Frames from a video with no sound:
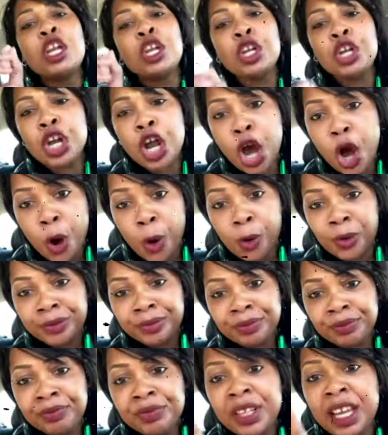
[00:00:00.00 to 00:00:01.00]
Know
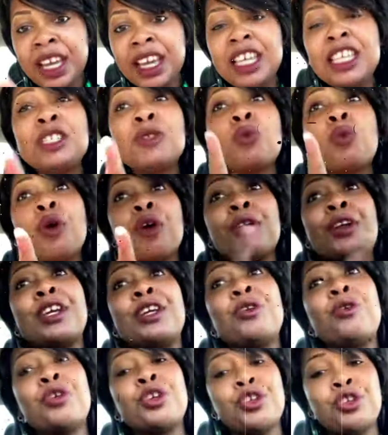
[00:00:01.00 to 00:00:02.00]
that He's
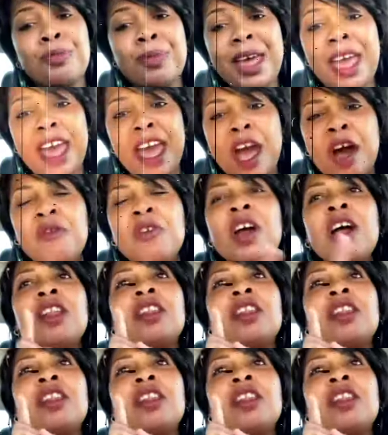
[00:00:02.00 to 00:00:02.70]
working on your behalf.